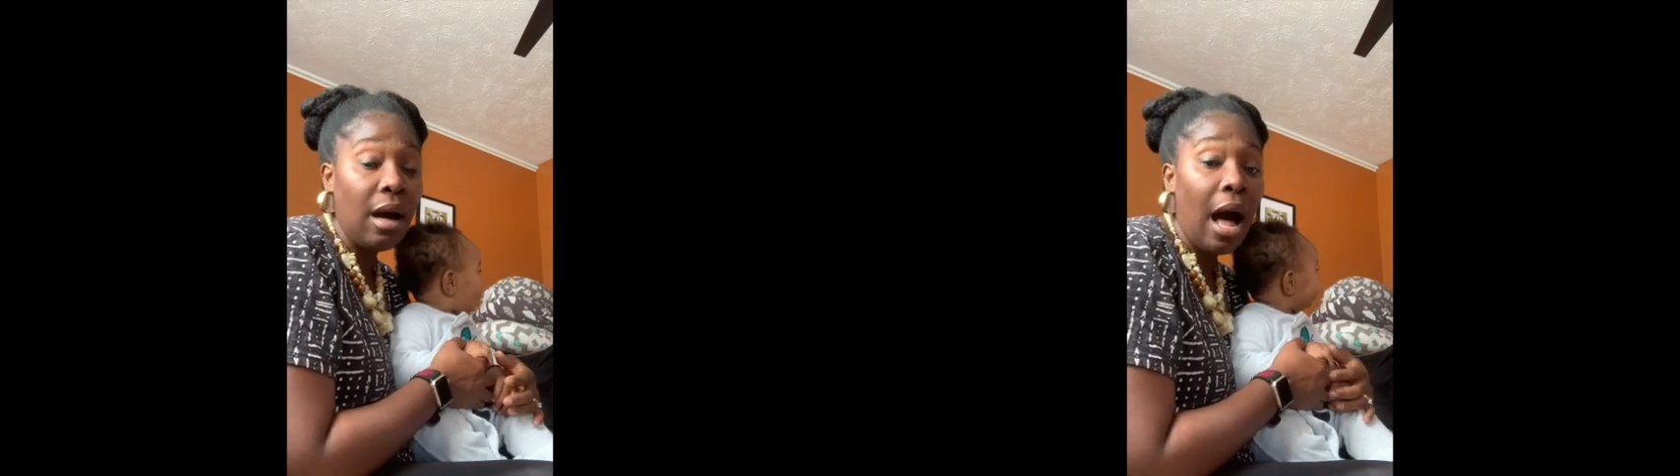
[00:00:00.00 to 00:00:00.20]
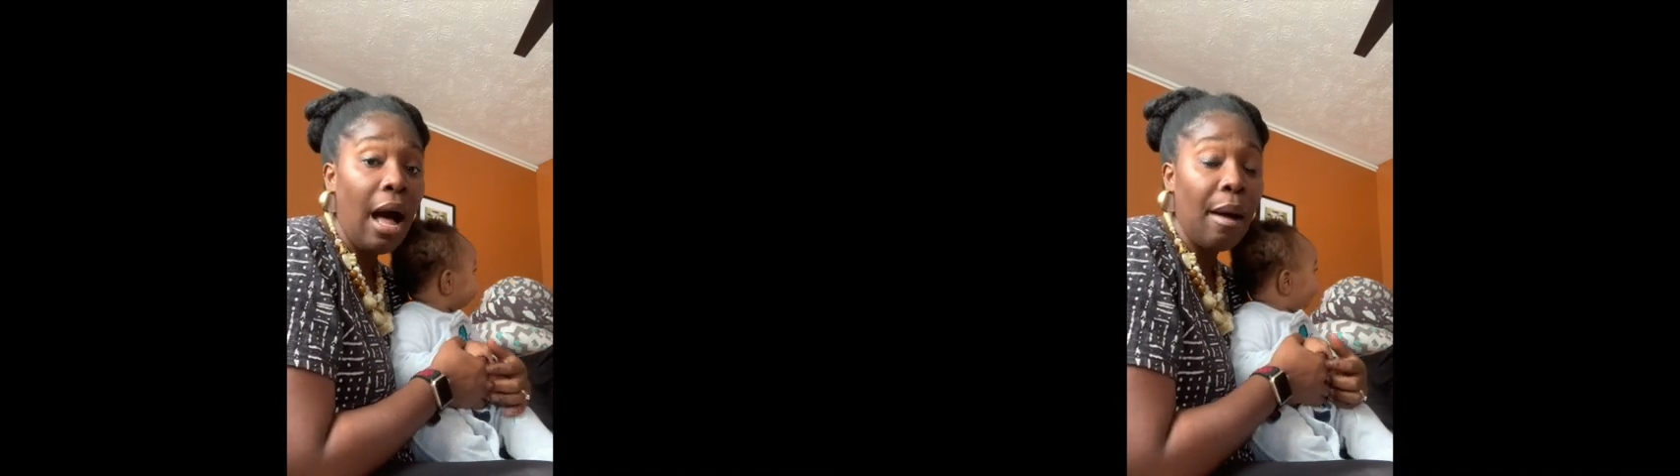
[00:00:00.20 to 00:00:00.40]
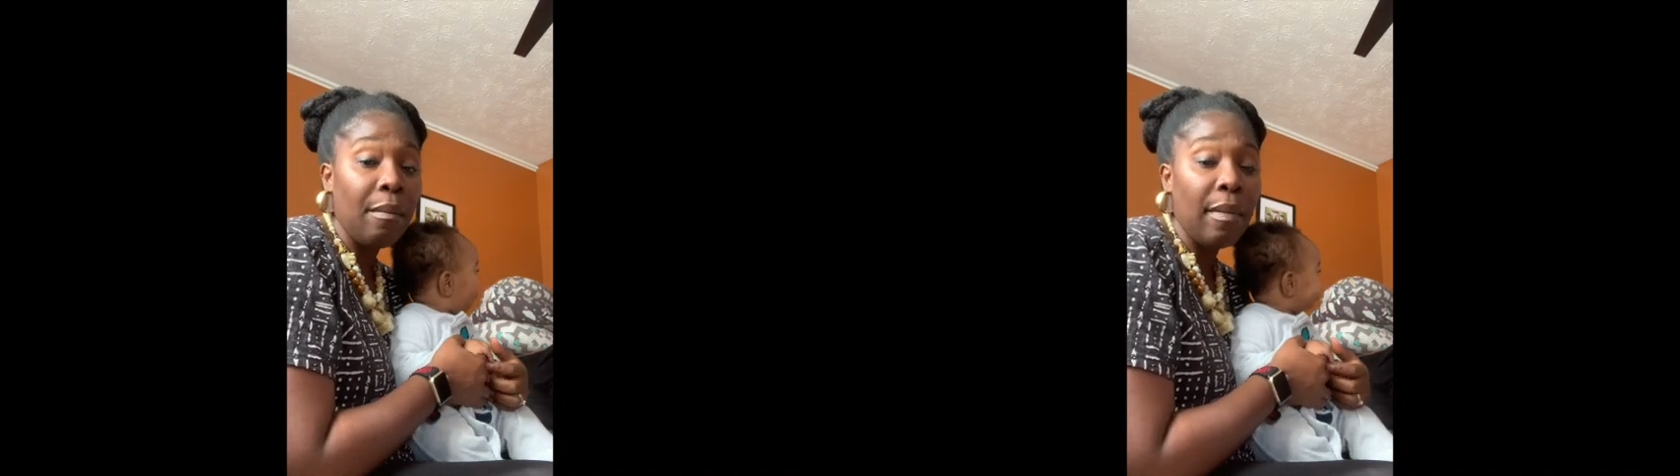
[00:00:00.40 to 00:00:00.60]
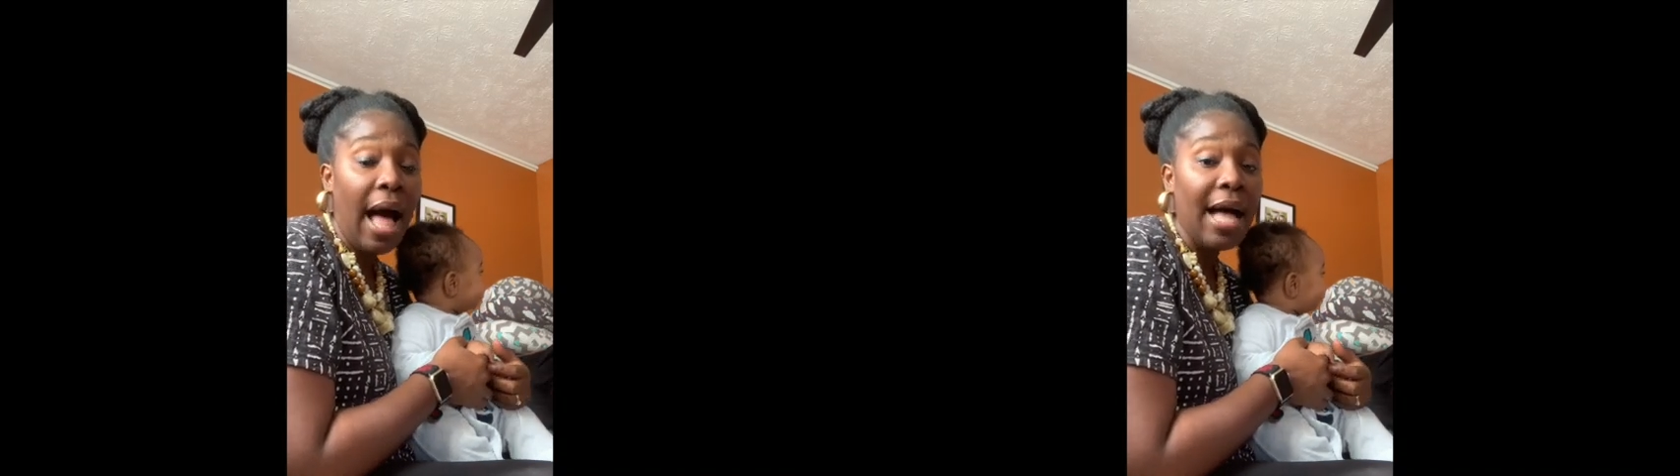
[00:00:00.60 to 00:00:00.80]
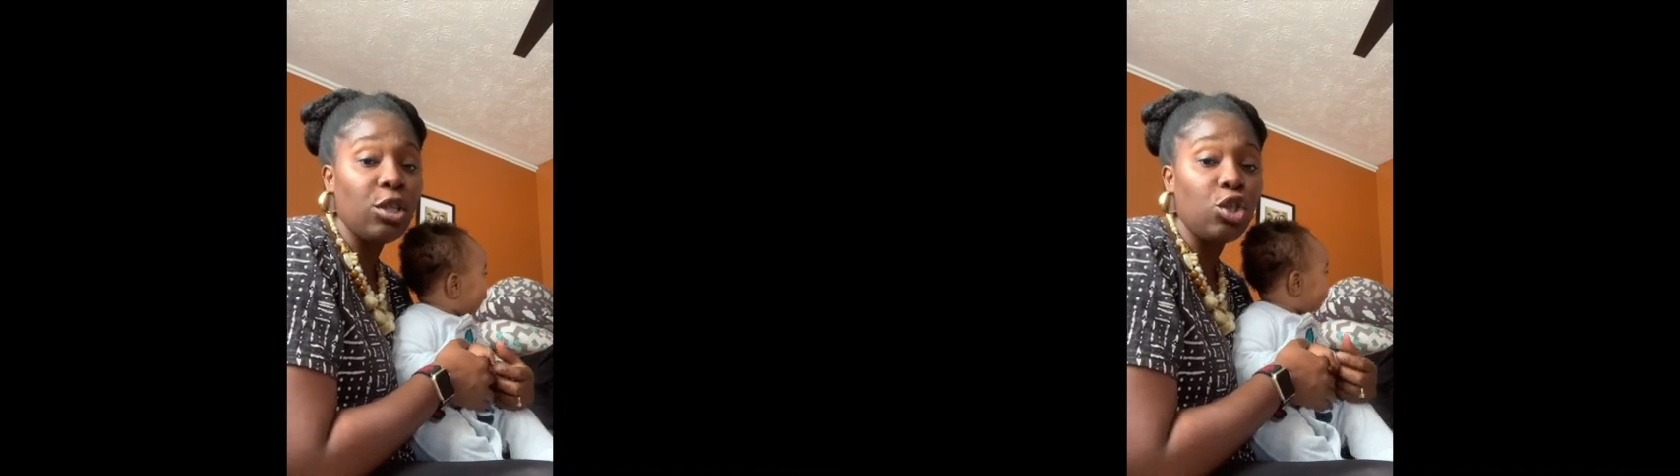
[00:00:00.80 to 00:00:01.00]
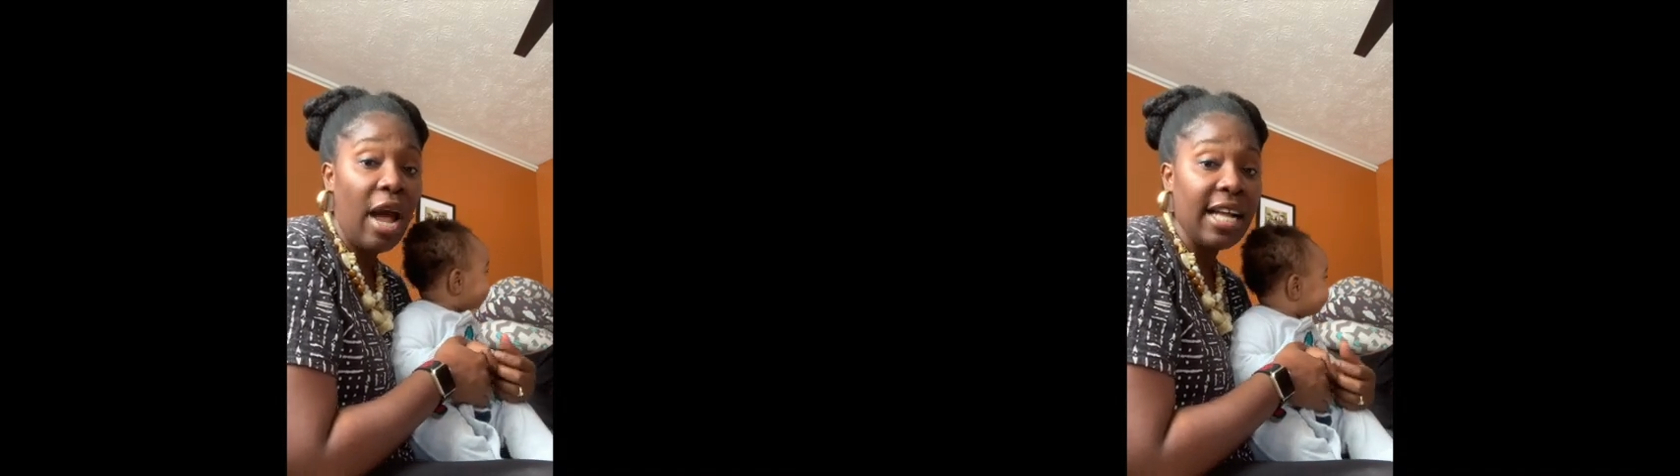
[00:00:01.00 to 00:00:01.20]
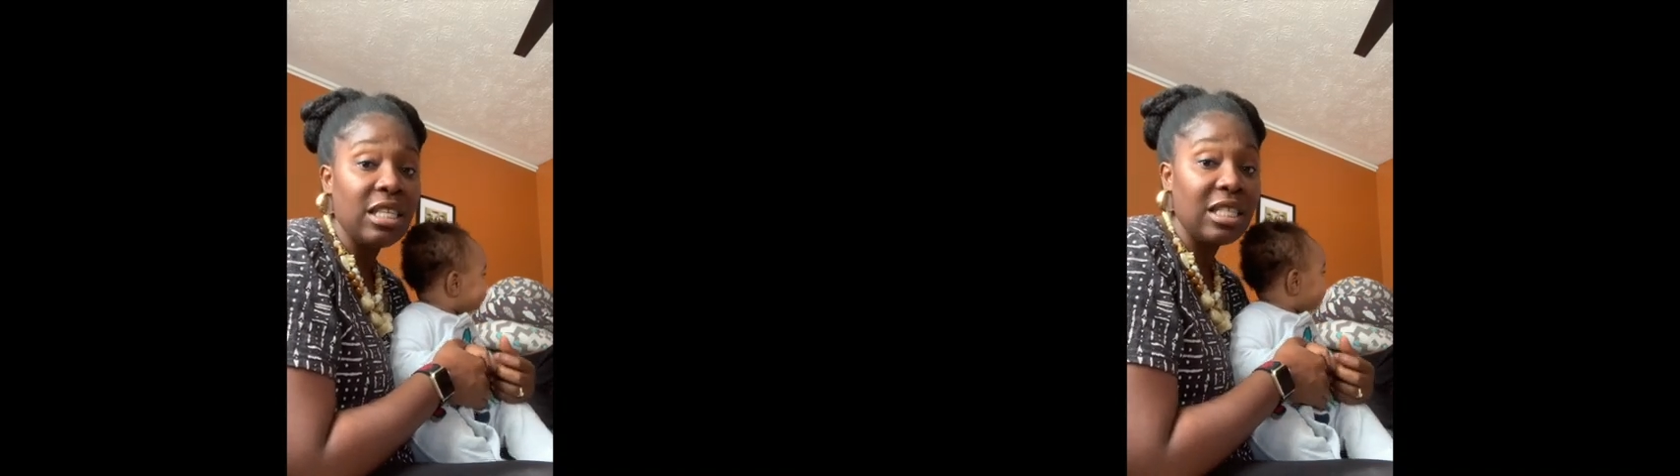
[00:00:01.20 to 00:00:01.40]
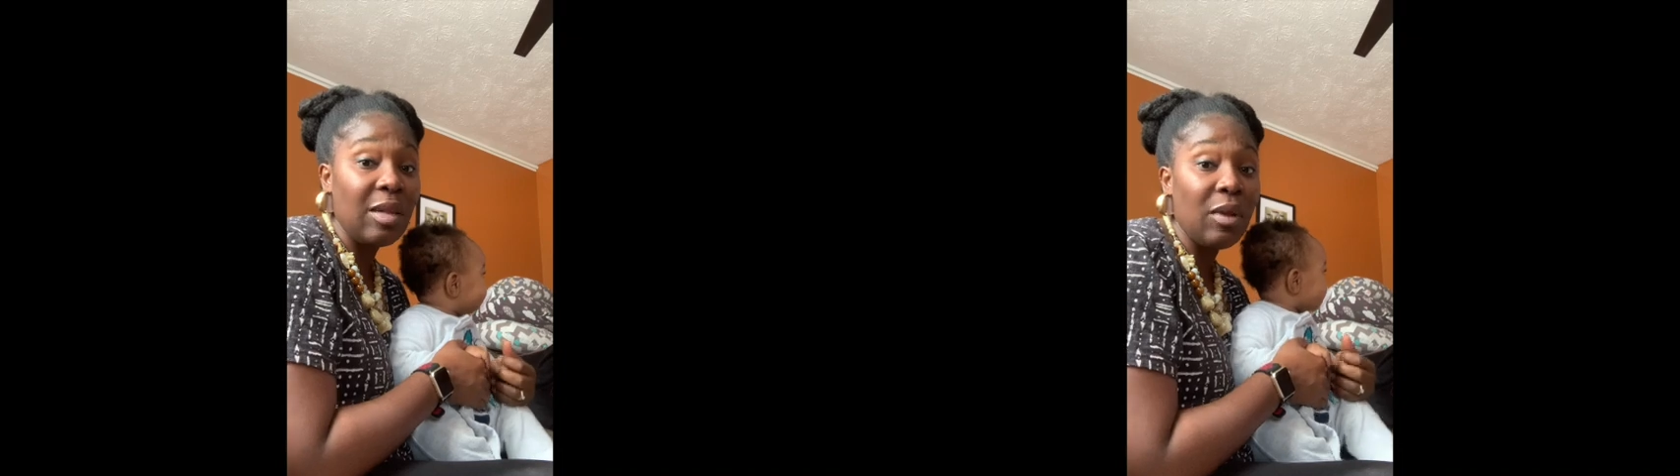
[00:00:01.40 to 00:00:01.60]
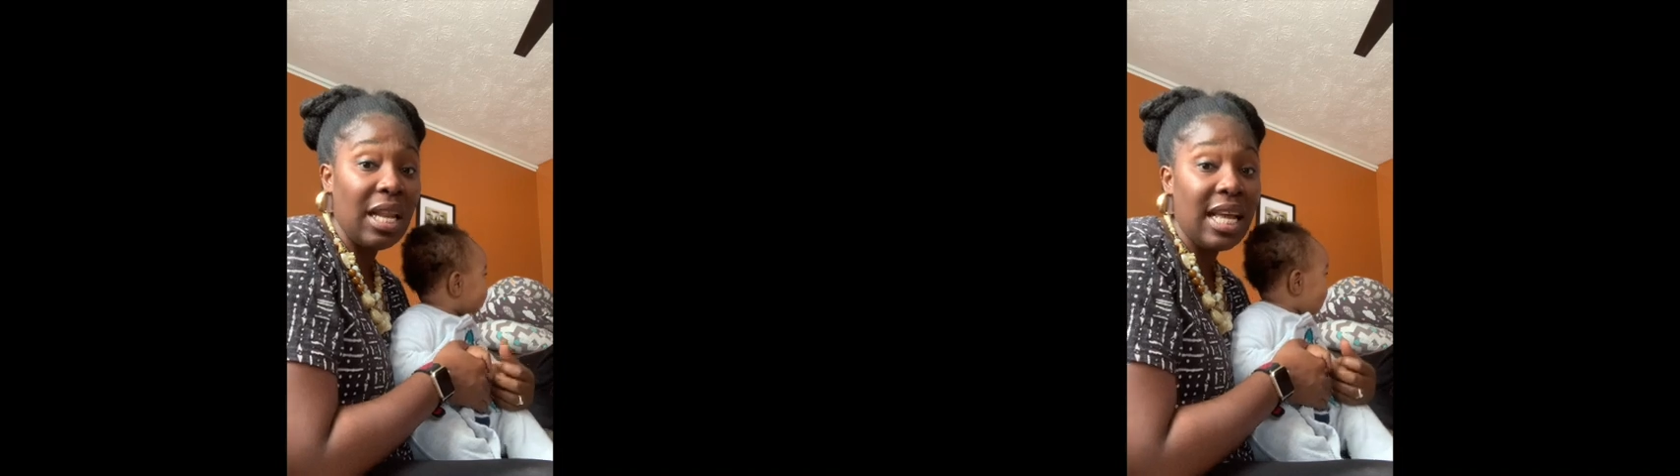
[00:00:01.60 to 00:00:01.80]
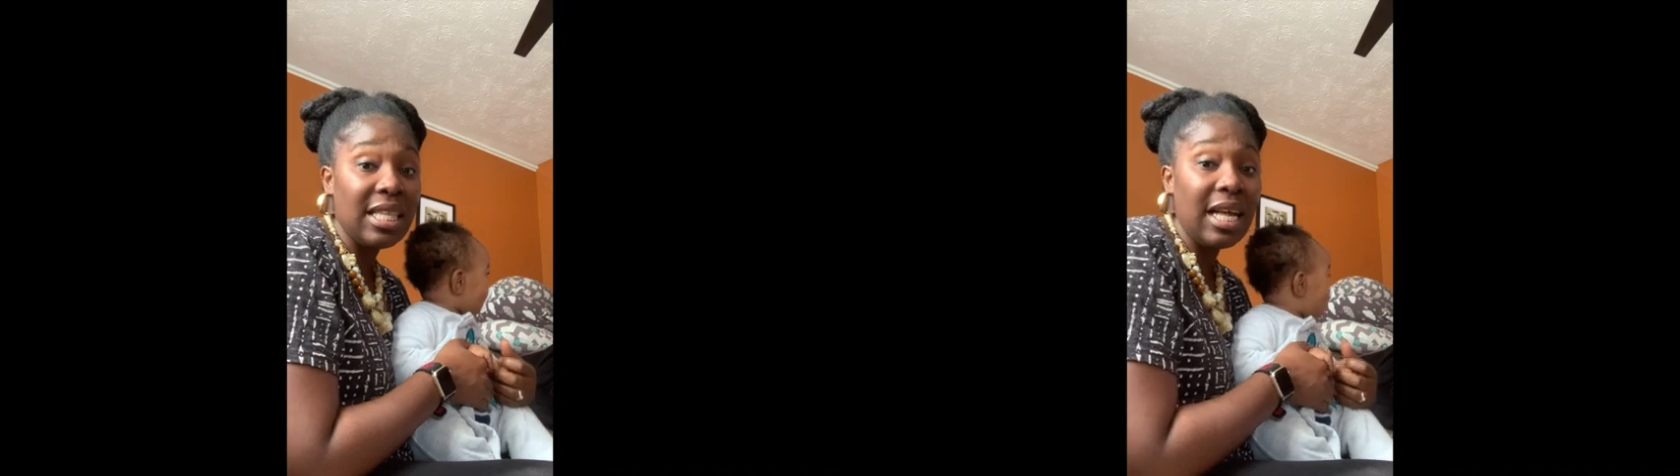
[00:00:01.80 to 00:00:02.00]
and trying to
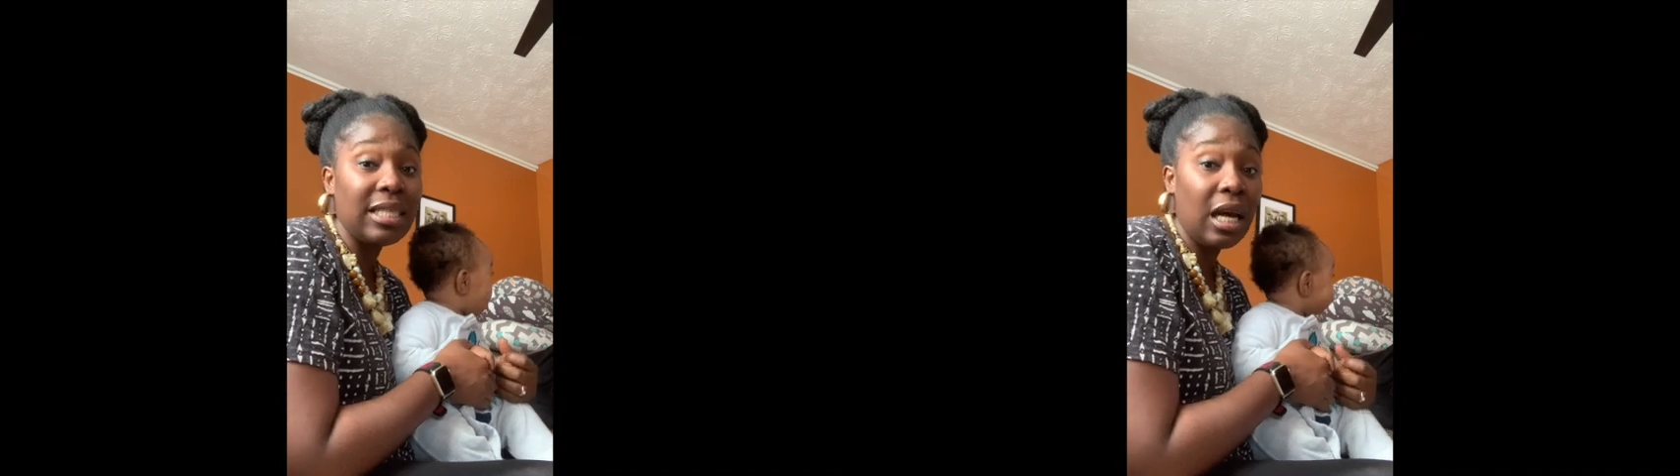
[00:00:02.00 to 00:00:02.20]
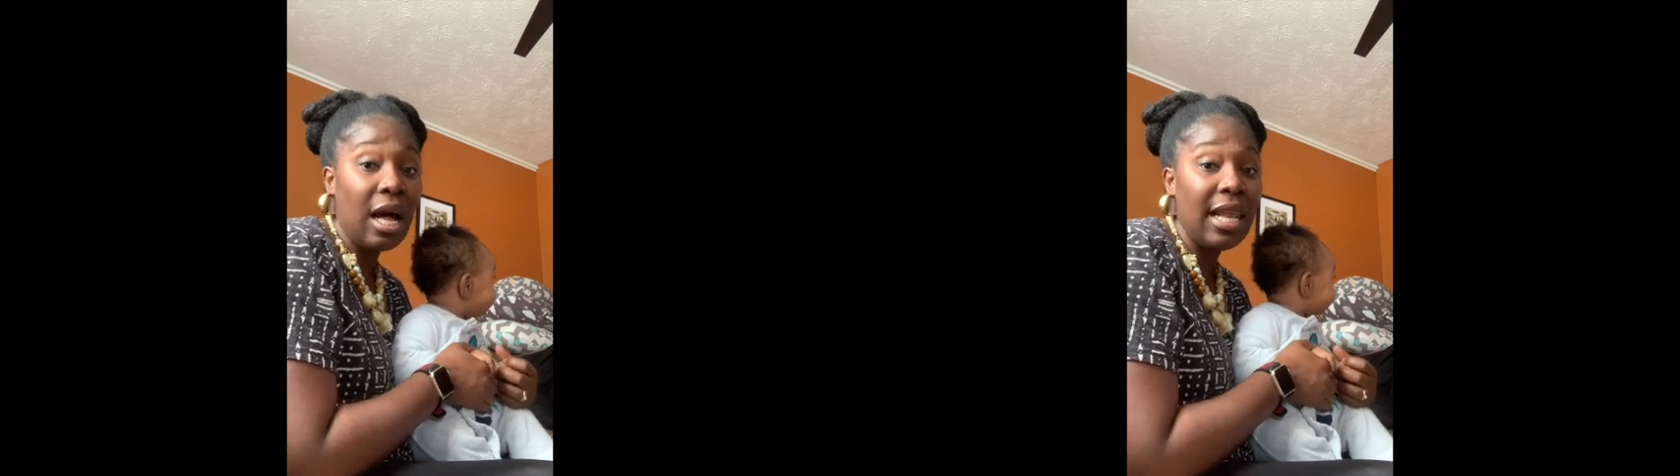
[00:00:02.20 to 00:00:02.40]
stimulate a second